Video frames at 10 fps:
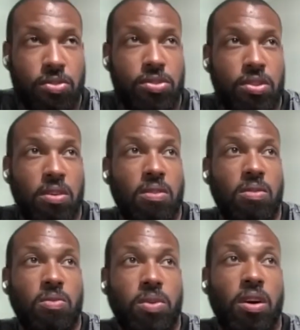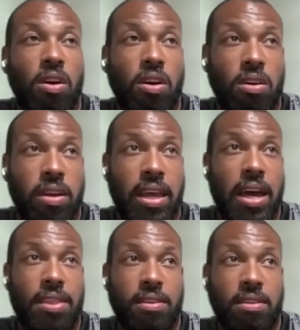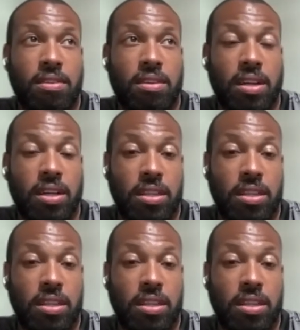So we all gathered